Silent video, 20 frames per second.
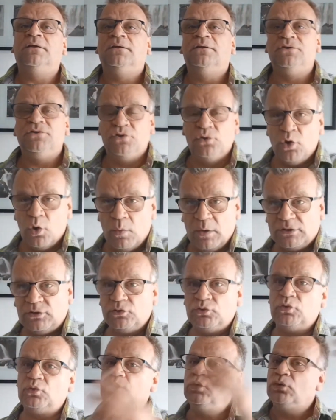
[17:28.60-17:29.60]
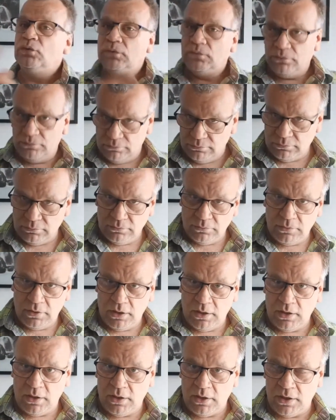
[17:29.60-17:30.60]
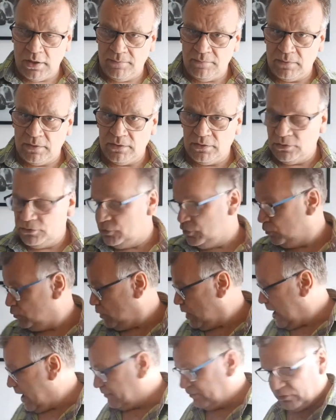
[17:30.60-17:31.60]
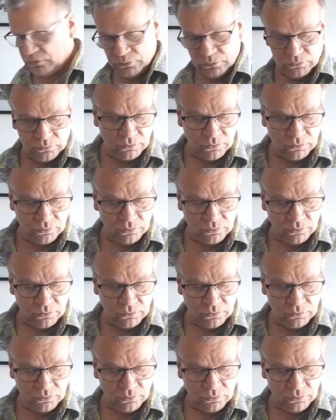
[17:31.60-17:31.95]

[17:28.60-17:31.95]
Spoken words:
You know what to do. You have to